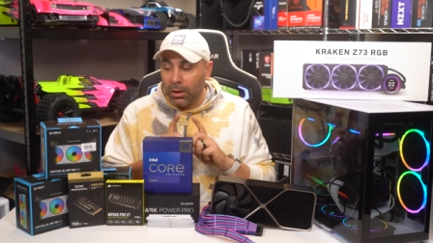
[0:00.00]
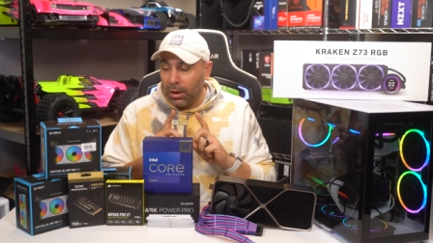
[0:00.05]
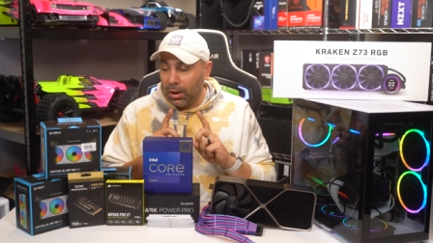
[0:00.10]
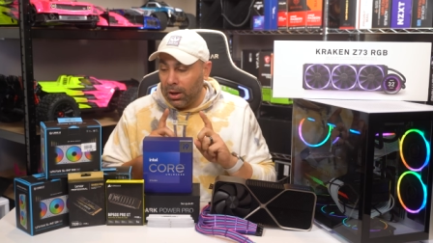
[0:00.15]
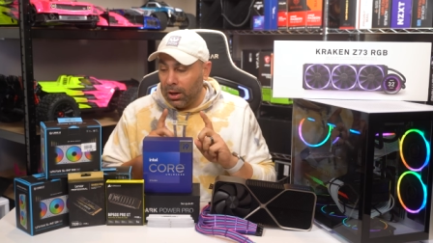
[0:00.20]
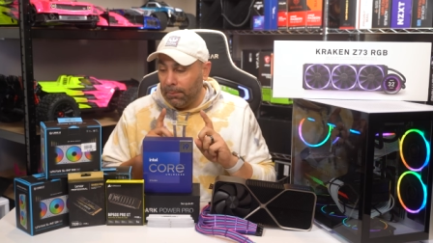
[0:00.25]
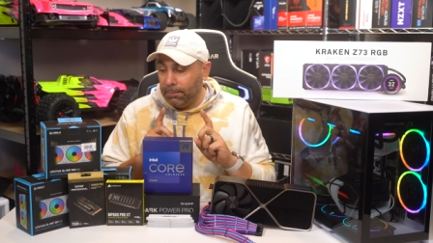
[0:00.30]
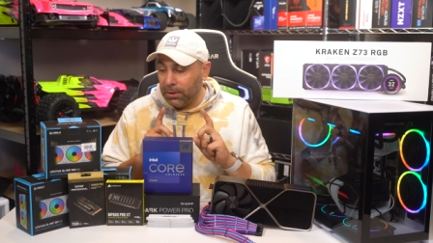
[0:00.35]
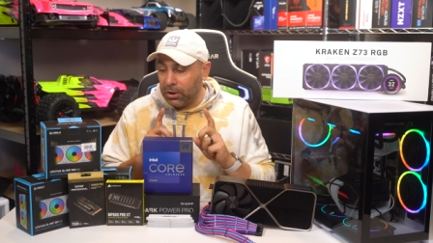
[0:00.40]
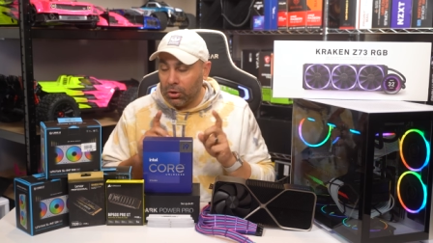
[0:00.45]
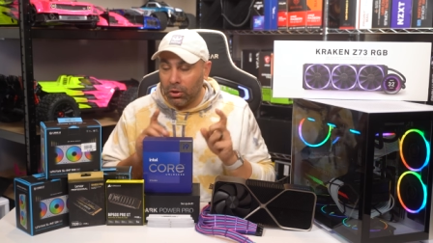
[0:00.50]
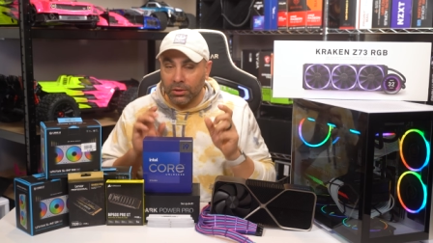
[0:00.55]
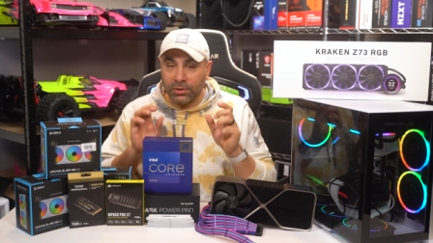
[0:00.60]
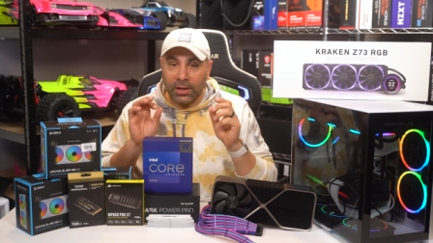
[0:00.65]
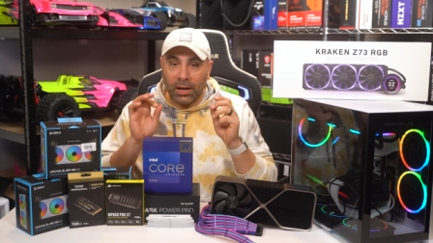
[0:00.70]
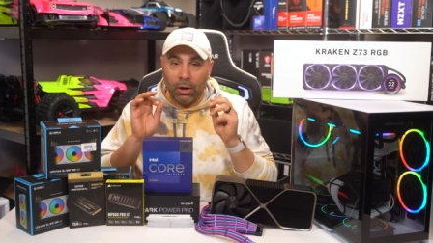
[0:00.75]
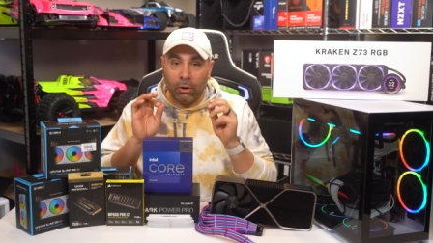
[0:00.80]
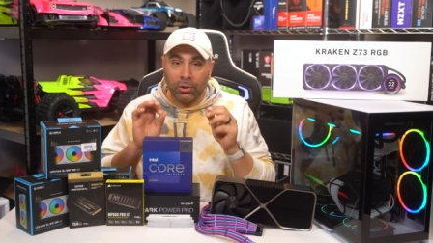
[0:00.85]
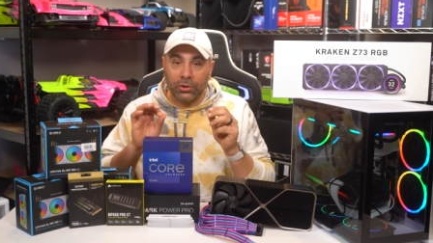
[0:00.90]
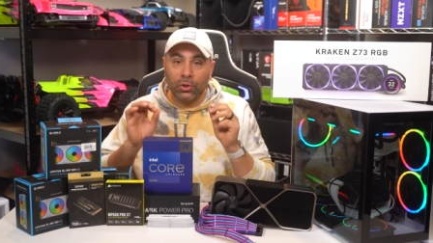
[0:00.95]
uh, because
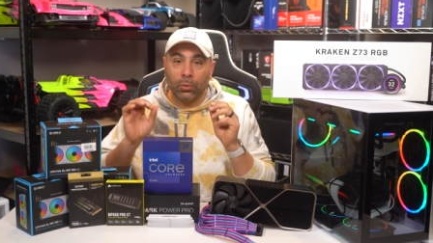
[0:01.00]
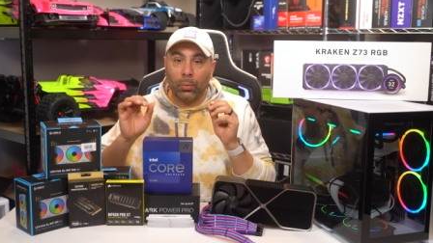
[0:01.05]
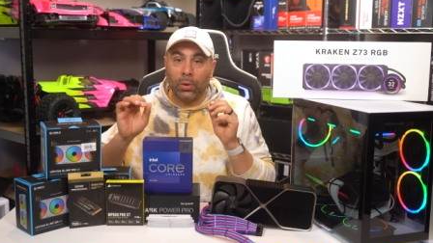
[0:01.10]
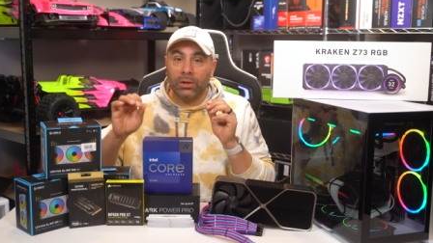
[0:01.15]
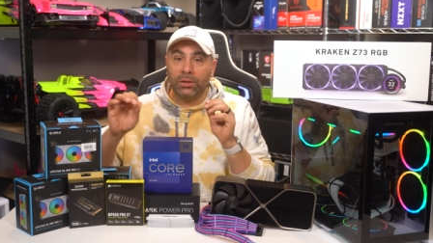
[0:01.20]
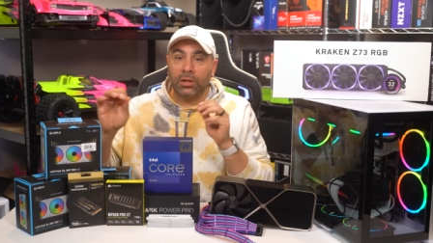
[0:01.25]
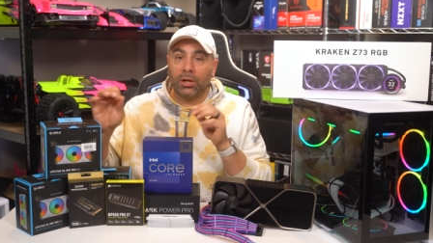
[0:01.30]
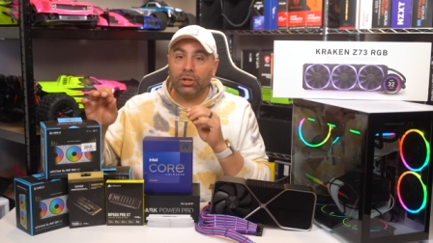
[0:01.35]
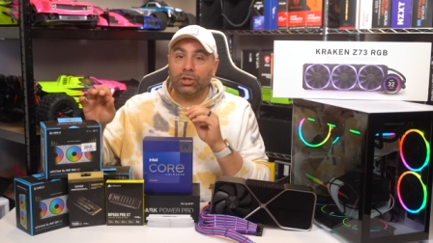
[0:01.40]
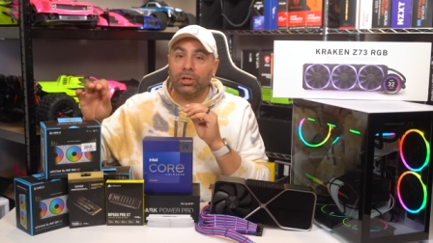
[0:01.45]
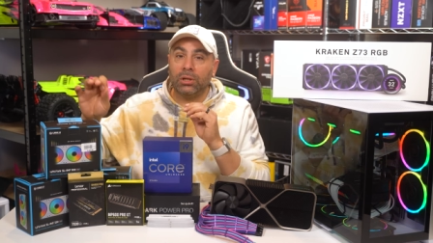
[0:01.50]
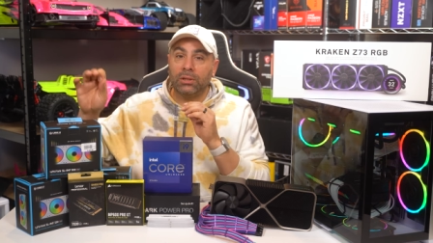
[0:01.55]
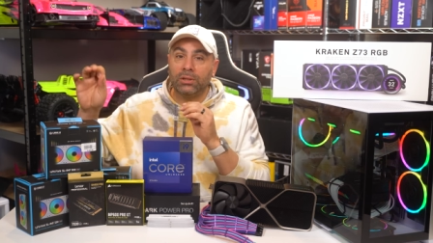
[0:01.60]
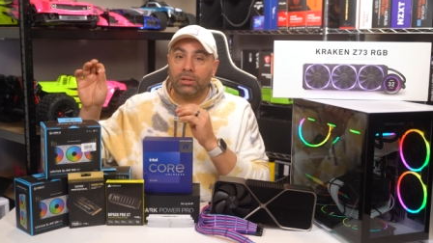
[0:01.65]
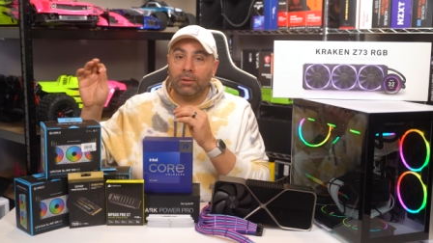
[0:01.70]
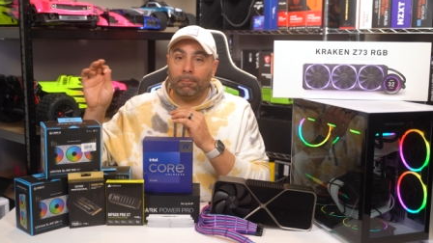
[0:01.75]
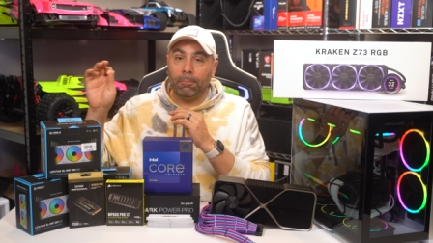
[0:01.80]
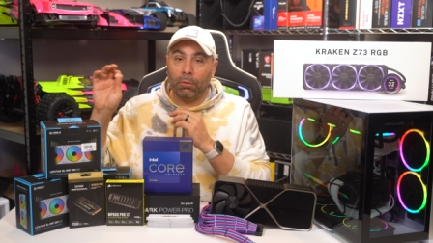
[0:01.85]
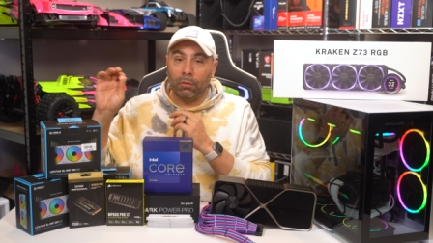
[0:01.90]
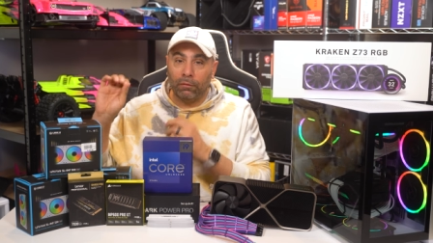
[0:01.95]
I also wanna touch on
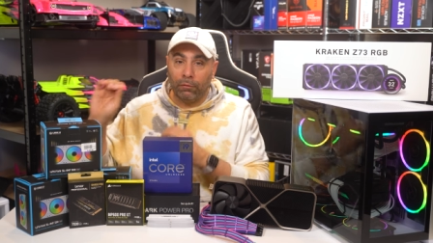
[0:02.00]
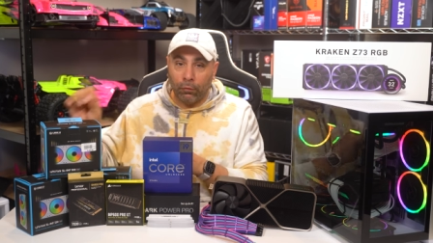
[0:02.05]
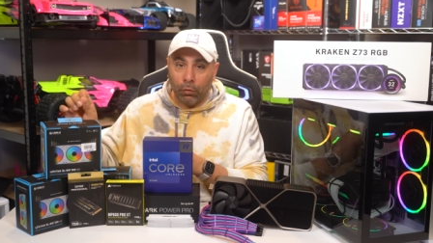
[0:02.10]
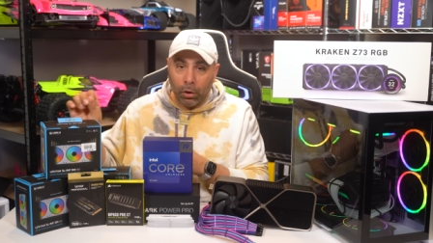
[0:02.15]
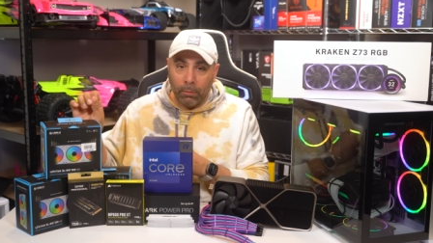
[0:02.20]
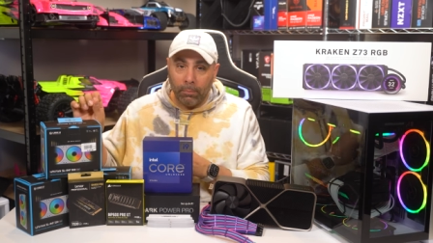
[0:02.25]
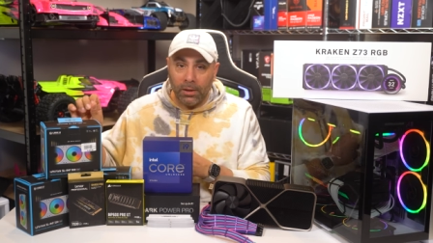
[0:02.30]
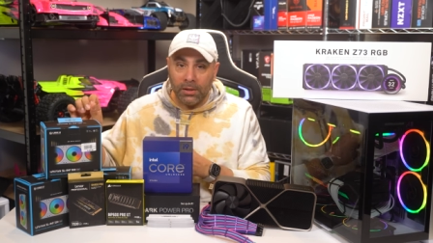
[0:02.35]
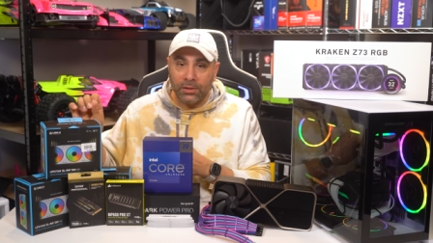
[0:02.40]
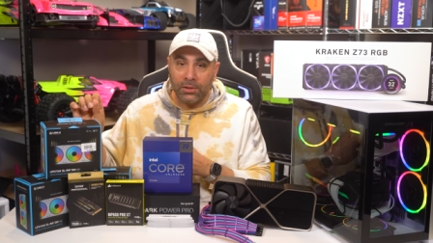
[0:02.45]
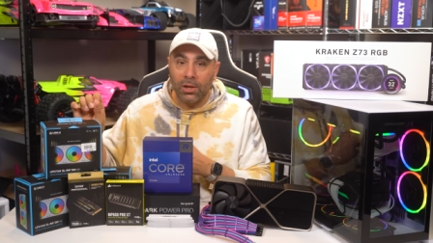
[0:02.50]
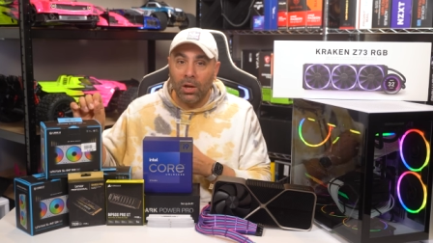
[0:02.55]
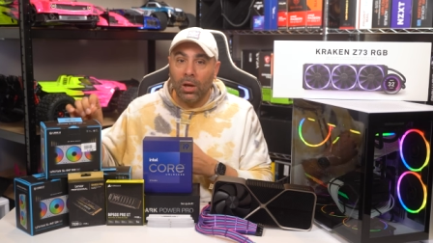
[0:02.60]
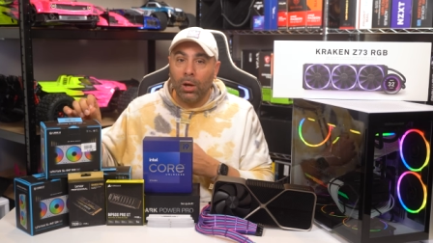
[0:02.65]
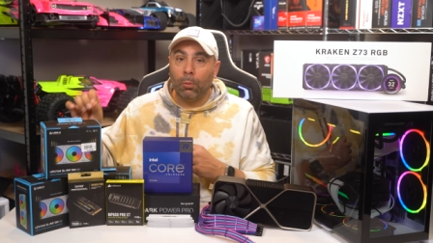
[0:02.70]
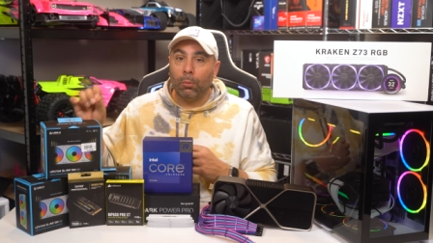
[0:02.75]
some performance,